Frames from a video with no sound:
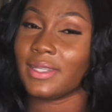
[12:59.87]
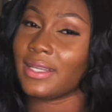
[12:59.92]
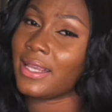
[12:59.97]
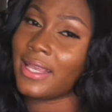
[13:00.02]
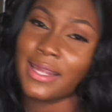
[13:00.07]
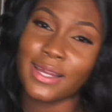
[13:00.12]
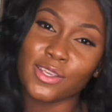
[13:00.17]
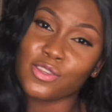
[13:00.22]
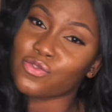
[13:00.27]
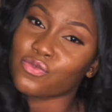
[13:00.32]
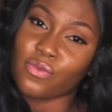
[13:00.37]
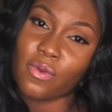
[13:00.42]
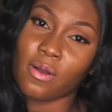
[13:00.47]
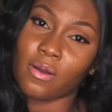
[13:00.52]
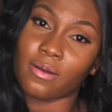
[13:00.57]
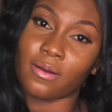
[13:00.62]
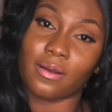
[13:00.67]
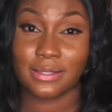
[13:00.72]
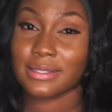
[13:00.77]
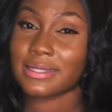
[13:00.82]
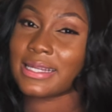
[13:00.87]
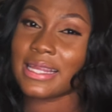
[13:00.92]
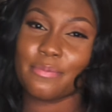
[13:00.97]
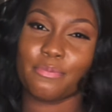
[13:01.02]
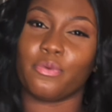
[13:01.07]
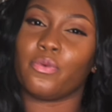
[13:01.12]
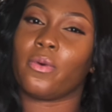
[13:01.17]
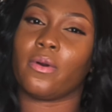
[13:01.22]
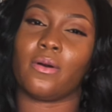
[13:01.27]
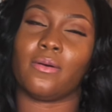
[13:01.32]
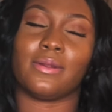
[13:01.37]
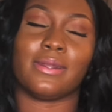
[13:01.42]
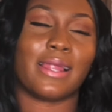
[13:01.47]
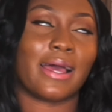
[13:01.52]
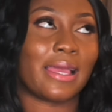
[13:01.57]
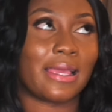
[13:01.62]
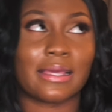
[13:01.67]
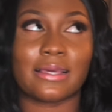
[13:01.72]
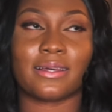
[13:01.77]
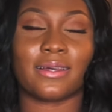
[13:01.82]
It is wrong. Sleep well,
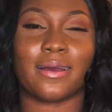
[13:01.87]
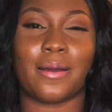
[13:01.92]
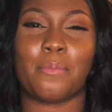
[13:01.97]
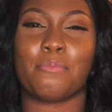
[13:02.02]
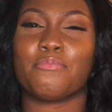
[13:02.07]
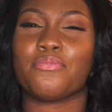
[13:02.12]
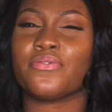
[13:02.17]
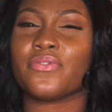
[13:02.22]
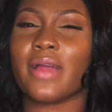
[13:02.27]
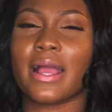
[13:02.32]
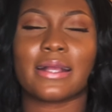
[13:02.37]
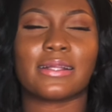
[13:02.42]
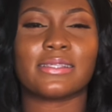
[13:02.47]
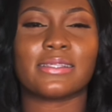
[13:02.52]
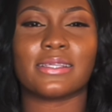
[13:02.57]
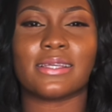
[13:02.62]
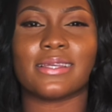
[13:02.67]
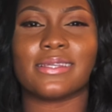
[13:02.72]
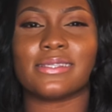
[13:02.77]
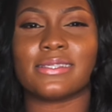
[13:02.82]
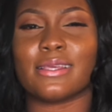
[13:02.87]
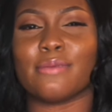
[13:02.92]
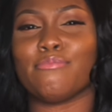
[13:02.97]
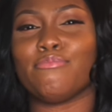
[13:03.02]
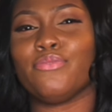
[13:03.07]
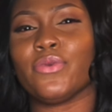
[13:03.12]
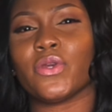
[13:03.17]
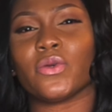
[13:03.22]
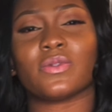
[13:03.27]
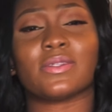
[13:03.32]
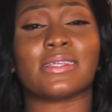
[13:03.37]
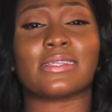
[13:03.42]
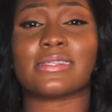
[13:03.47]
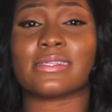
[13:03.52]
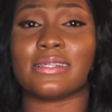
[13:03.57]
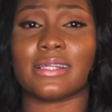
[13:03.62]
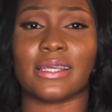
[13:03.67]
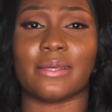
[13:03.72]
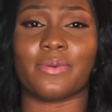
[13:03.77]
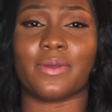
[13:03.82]
like practice beauty
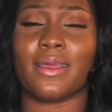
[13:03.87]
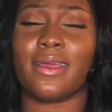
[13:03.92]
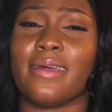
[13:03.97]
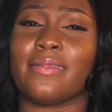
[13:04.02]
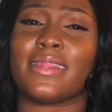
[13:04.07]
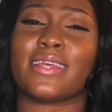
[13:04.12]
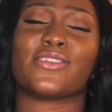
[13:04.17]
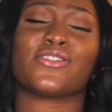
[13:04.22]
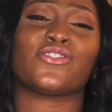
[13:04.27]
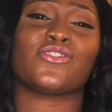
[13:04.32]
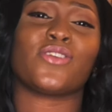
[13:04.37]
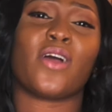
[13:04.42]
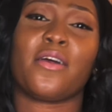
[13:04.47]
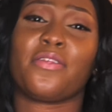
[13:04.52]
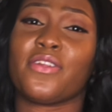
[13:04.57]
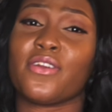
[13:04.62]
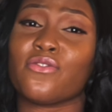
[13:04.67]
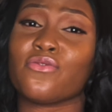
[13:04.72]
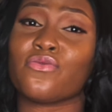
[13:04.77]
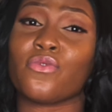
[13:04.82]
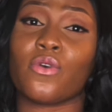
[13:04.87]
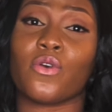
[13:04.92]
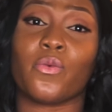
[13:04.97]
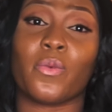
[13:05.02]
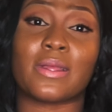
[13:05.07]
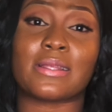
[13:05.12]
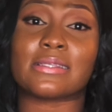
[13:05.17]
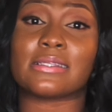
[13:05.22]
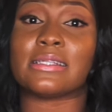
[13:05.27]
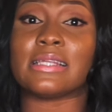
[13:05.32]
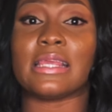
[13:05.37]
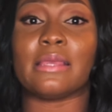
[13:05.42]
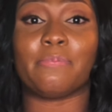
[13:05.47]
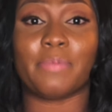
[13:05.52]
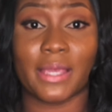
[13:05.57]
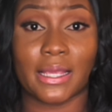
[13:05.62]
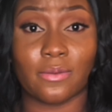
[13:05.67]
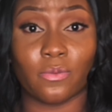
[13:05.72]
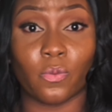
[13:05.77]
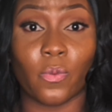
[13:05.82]
sleep. There's nothing wrong with
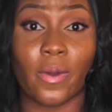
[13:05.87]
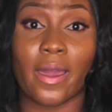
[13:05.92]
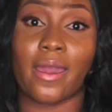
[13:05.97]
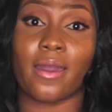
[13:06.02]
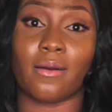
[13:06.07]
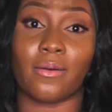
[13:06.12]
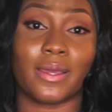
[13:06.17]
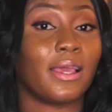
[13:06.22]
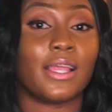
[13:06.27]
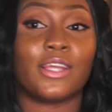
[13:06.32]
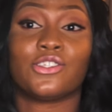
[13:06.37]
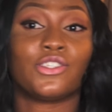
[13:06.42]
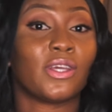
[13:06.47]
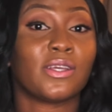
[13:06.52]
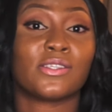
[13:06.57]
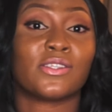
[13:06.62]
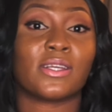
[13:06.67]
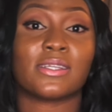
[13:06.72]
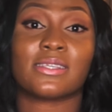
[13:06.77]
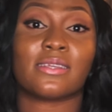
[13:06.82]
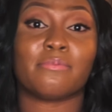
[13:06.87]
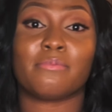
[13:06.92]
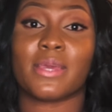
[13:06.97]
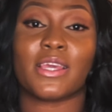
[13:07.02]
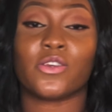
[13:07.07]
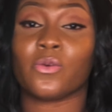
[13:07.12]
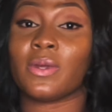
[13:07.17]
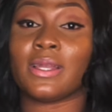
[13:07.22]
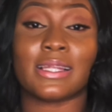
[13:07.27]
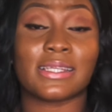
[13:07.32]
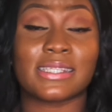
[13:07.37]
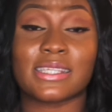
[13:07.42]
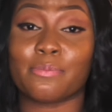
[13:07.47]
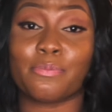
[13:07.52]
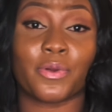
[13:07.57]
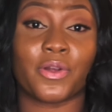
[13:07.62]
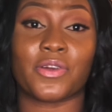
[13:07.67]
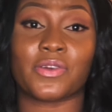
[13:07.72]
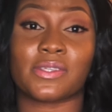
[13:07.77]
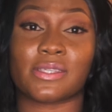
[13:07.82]
sleeping well. It just doesn't make you a lazy
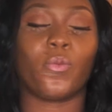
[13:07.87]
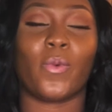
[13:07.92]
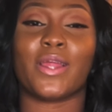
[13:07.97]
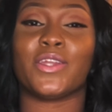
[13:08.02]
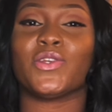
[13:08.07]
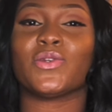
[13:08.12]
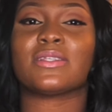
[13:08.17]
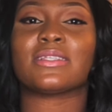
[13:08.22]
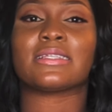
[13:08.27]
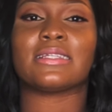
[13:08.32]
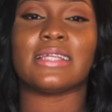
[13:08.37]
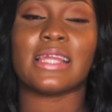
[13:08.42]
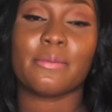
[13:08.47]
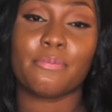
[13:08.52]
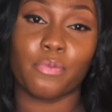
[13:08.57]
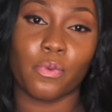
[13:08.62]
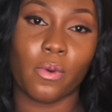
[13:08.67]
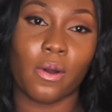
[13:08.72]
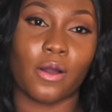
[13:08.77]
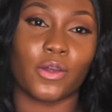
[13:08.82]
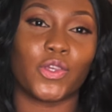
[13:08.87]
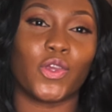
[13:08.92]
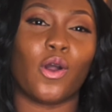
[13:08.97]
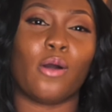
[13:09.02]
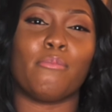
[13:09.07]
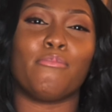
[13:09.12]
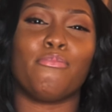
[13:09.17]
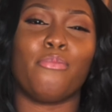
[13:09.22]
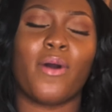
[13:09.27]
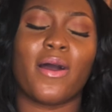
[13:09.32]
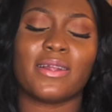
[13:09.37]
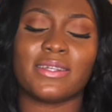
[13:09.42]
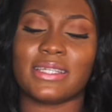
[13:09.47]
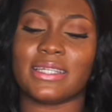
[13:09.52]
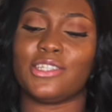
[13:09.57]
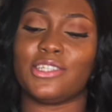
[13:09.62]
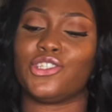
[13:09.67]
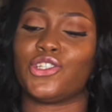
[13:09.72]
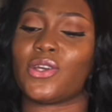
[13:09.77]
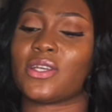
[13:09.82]
person. When you sleep well, your
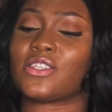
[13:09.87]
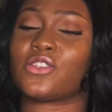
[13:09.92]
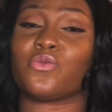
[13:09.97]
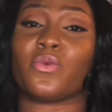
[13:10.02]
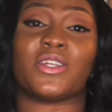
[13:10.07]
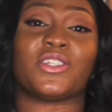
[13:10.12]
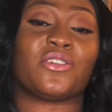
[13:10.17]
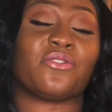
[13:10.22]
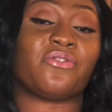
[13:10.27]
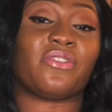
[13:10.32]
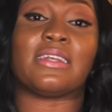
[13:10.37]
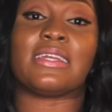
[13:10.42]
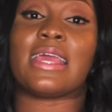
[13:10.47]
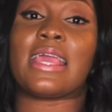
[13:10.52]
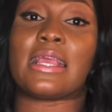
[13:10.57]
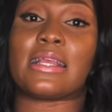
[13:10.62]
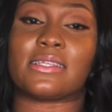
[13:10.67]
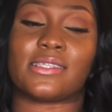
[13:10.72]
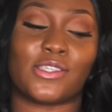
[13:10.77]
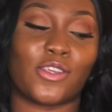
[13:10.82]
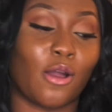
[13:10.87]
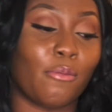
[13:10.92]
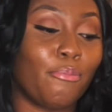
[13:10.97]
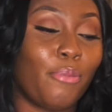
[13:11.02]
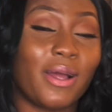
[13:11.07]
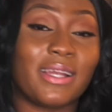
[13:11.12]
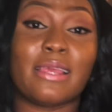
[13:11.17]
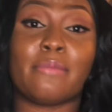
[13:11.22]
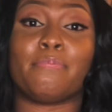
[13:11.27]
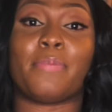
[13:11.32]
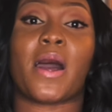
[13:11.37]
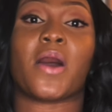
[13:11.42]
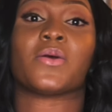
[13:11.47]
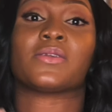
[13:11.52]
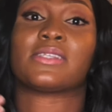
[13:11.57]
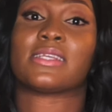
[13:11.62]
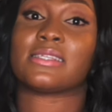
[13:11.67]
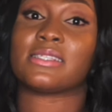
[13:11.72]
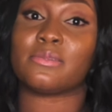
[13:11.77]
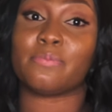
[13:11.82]
body just rejuvenates. Your body
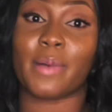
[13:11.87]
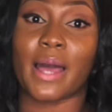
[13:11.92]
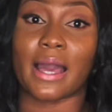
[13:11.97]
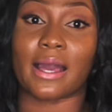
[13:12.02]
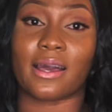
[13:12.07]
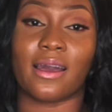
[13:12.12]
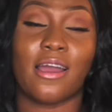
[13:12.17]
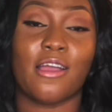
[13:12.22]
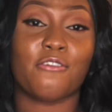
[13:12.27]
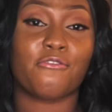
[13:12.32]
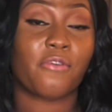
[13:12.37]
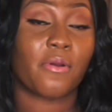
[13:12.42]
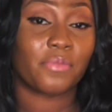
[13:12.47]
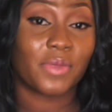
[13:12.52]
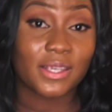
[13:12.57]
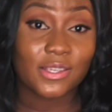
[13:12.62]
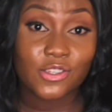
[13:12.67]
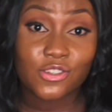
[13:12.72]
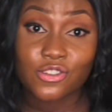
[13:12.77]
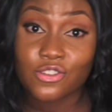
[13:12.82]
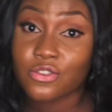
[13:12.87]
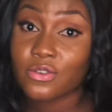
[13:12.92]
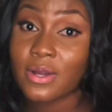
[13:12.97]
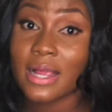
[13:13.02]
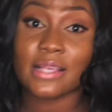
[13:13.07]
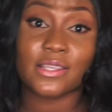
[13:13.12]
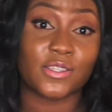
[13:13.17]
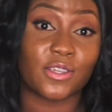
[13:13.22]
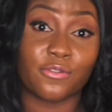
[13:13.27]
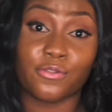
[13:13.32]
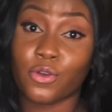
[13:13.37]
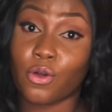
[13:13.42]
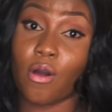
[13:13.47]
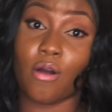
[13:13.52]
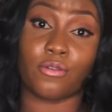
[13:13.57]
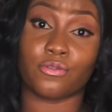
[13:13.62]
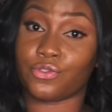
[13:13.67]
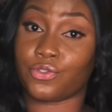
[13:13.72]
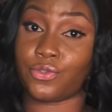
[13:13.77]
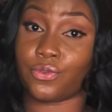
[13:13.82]
bounces back from the stress you've
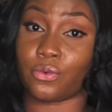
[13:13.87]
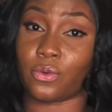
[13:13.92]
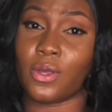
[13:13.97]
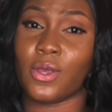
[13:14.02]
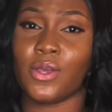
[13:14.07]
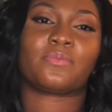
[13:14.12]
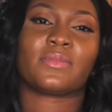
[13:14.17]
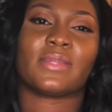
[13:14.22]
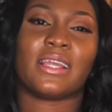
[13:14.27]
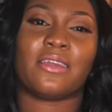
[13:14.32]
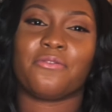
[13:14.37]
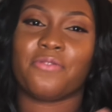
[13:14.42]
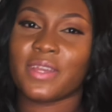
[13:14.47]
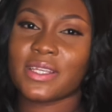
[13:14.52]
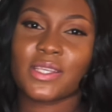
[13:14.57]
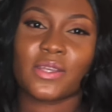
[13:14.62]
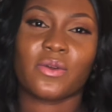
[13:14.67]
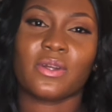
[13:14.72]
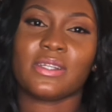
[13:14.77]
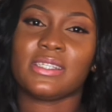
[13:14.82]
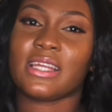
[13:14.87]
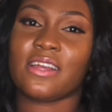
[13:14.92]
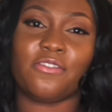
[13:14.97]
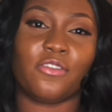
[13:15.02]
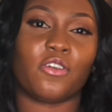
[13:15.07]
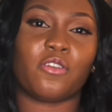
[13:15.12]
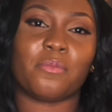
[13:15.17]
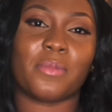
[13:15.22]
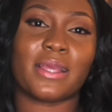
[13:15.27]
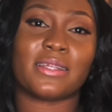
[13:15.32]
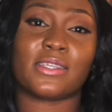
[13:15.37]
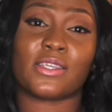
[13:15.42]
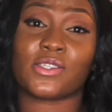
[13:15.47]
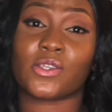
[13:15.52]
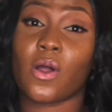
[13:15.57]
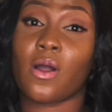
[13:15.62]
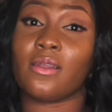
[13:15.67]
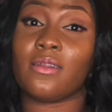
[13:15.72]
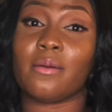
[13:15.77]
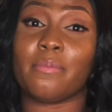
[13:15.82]
gone through. Physical development is
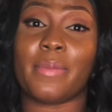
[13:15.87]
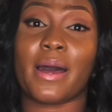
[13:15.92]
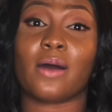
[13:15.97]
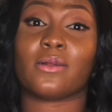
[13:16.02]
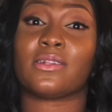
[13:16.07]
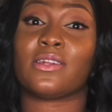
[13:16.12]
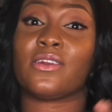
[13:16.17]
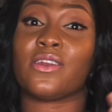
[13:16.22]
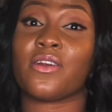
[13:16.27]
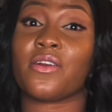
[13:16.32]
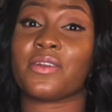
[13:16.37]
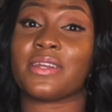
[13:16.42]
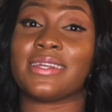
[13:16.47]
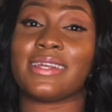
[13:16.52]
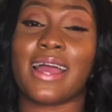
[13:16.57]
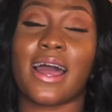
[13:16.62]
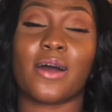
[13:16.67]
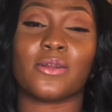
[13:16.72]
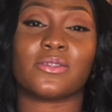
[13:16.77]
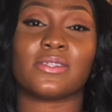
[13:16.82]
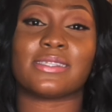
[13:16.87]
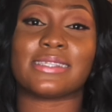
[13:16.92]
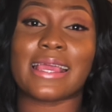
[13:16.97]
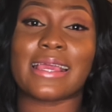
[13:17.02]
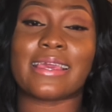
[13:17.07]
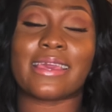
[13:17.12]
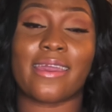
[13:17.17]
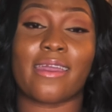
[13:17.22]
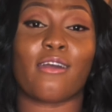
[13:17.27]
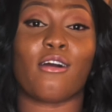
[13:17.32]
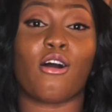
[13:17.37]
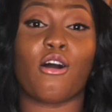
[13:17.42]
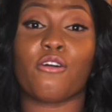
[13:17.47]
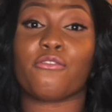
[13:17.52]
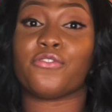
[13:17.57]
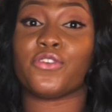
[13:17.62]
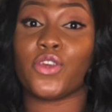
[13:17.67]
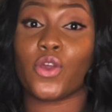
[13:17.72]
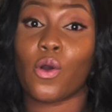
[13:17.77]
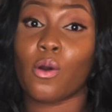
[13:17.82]
all about learning how to take care
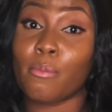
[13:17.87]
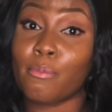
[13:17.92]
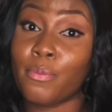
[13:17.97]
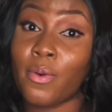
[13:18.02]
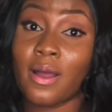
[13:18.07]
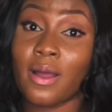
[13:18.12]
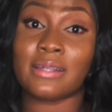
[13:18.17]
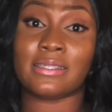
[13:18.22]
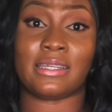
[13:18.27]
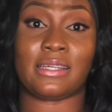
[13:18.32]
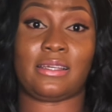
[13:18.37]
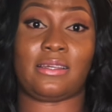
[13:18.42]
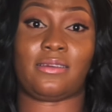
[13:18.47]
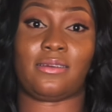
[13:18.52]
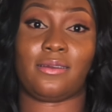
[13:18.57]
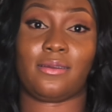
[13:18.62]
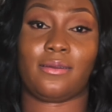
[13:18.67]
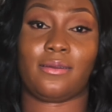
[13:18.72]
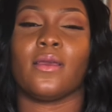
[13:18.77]
of your body.